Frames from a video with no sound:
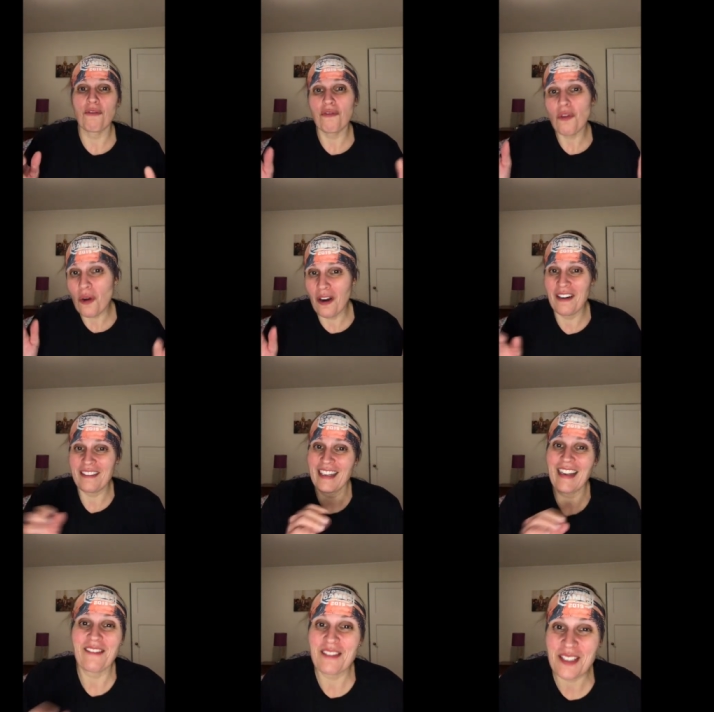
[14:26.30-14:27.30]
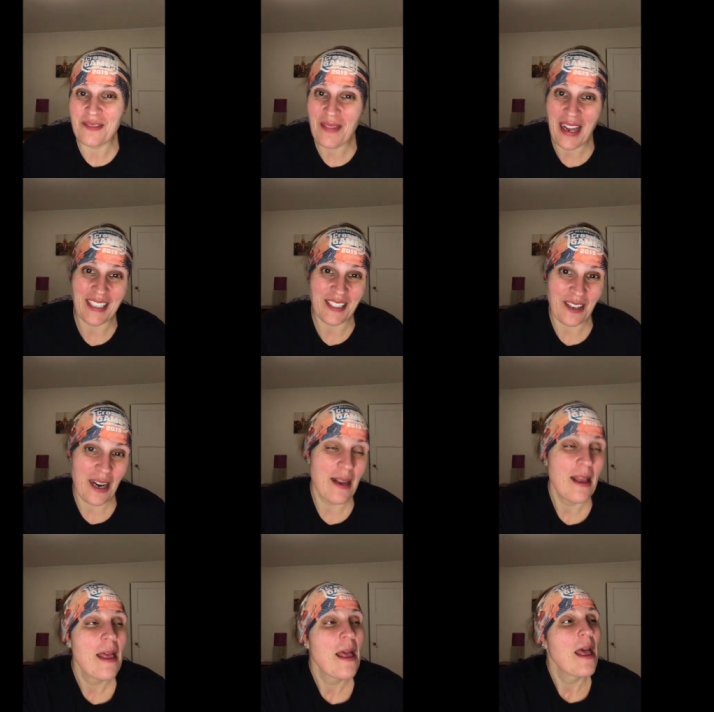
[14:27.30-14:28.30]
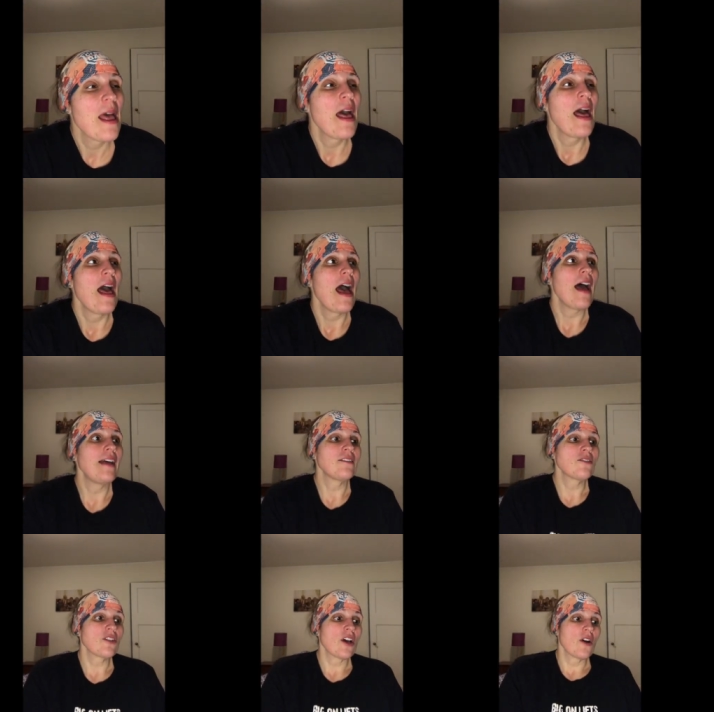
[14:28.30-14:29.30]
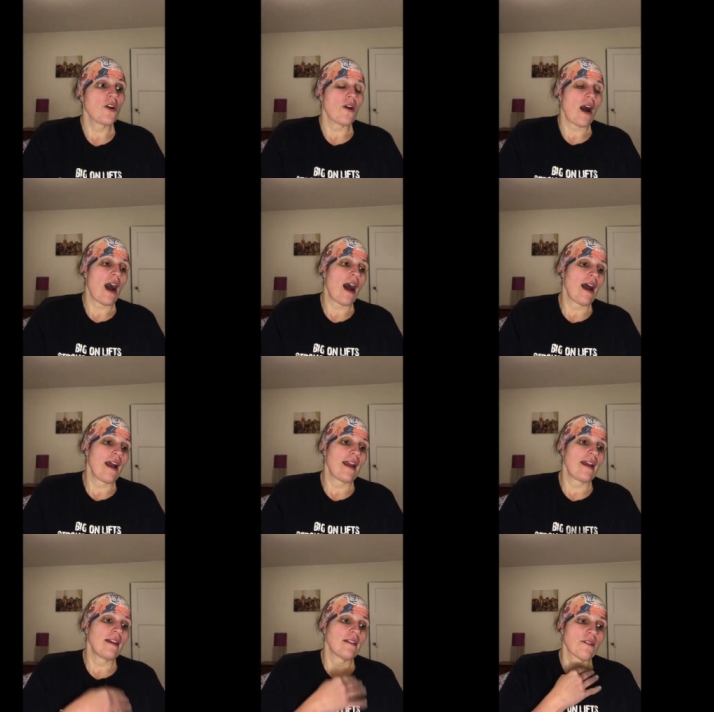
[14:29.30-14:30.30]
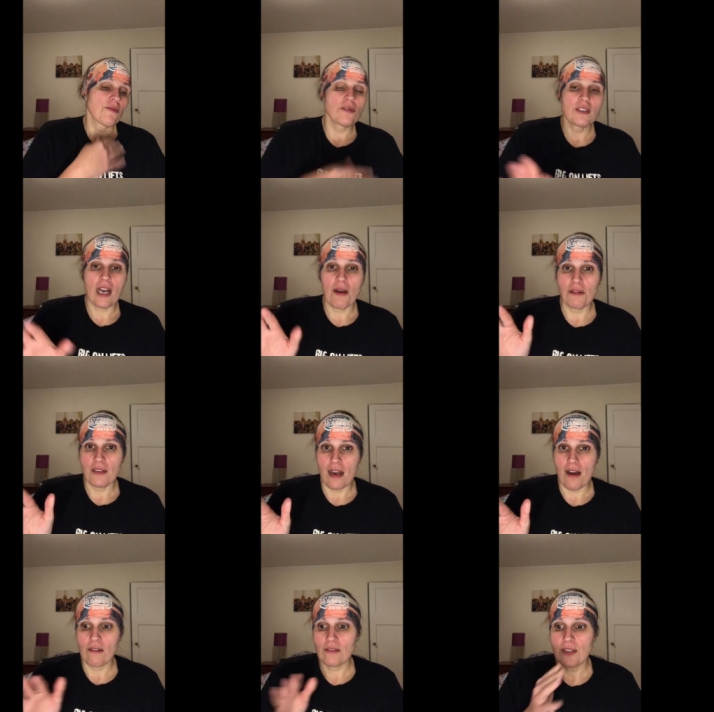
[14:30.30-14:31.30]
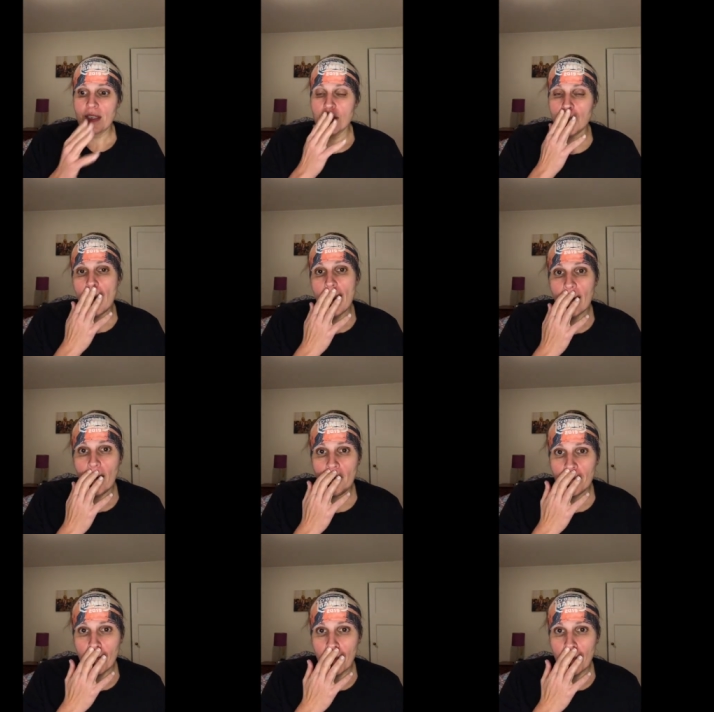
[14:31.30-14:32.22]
floor. like, I mean, it was a mess, right? And so I threw a towel down to like dry it off or